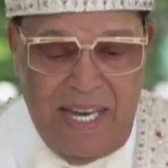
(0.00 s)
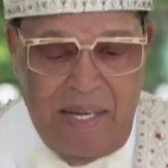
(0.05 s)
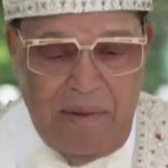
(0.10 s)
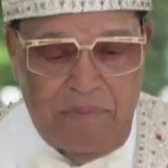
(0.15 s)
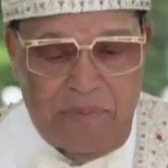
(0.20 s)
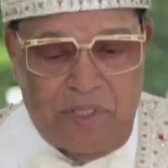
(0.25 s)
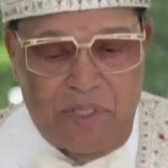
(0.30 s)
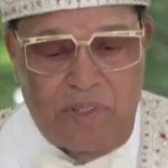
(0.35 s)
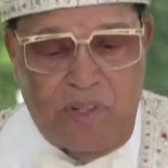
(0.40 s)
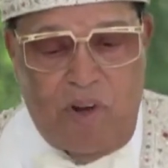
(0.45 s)

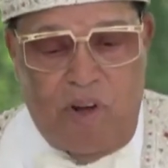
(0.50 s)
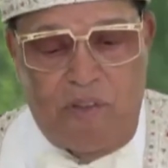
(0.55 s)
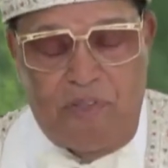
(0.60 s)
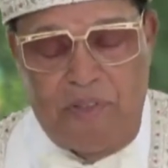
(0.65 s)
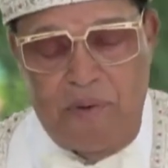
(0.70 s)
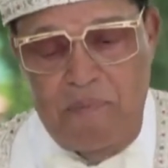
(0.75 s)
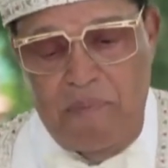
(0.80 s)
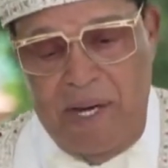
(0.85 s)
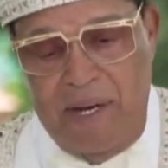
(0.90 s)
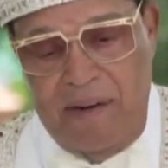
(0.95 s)
to North
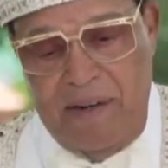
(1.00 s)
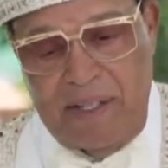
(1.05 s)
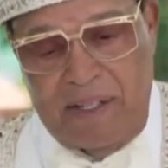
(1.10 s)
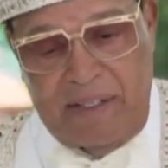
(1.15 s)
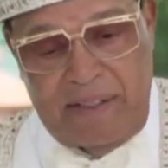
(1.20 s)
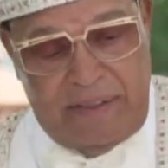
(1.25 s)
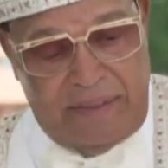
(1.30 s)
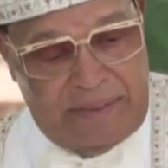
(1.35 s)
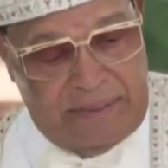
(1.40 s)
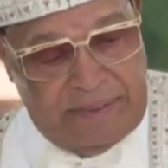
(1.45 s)
America
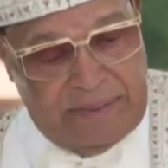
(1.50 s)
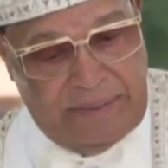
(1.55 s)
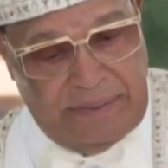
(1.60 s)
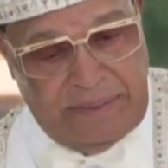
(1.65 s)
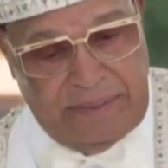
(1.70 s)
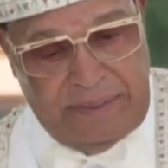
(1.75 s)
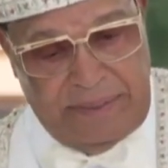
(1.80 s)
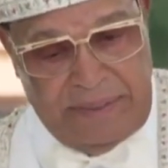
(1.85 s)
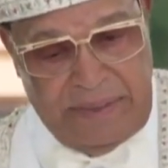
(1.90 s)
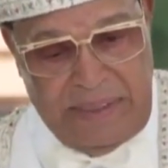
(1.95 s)

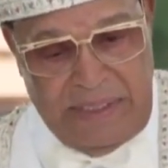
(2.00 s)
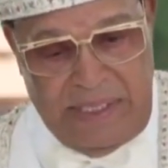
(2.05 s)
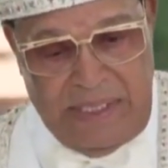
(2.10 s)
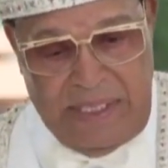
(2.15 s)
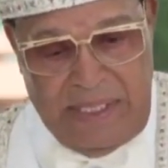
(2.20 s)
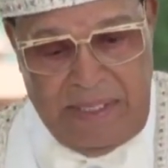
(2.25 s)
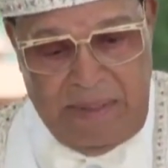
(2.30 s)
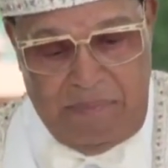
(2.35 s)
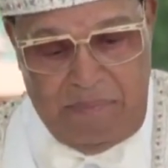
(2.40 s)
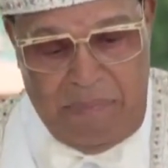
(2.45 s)

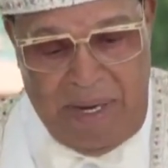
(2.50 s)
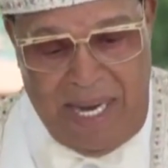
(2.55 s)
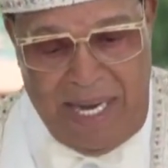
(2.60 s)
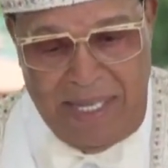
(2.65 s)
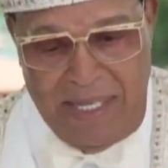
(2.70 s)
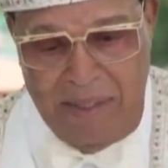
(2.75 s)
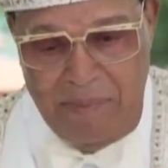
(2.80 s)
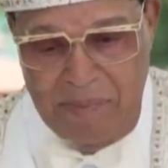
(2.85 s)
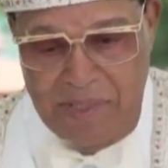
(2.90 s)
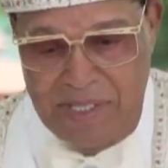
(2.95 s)
by
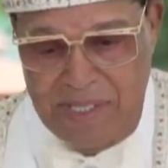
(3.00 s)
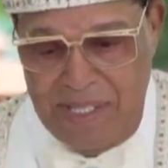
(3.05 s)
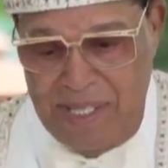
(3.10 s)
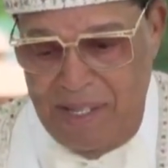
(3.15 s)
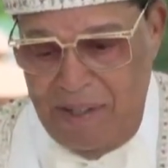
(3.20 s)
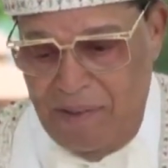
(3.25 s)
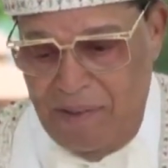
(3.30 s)
himself.